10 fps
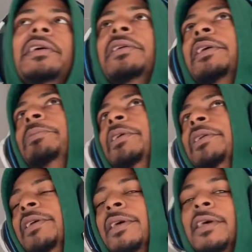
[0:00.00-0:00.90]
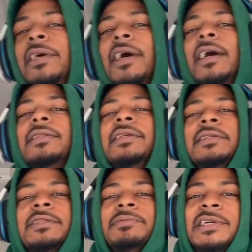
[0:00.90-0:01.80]
that, man? I think
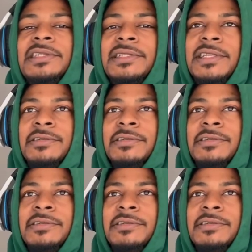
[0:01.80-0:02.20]
somebody said,